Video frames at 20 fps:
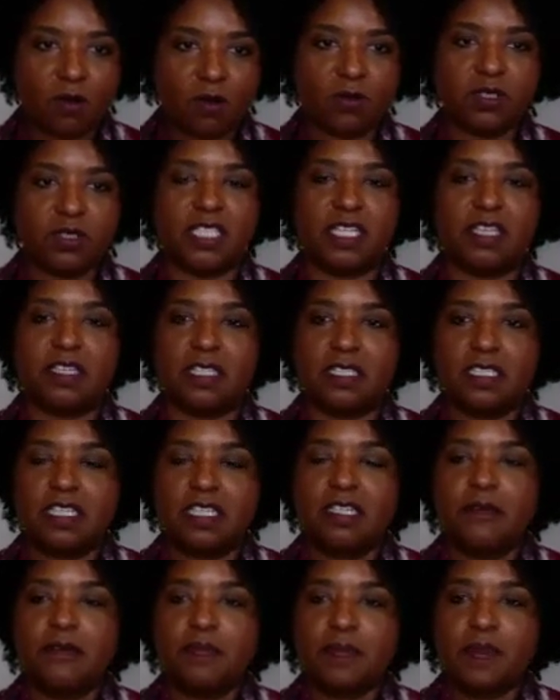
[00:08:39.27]
only
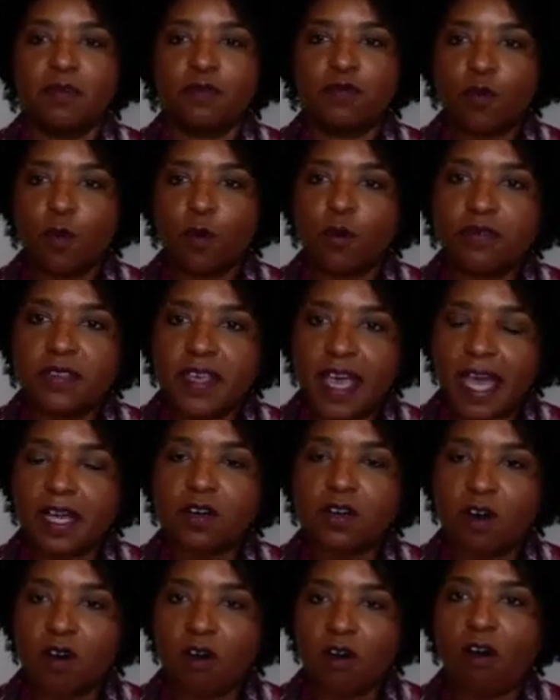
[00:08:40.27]
for
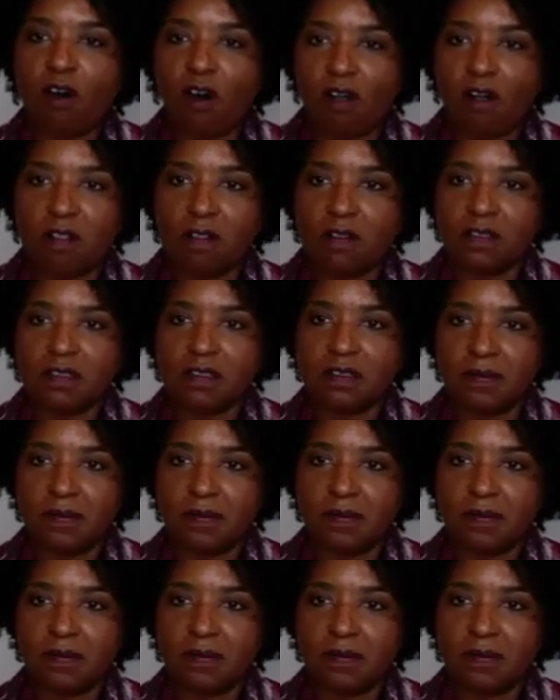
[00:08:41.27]
that call.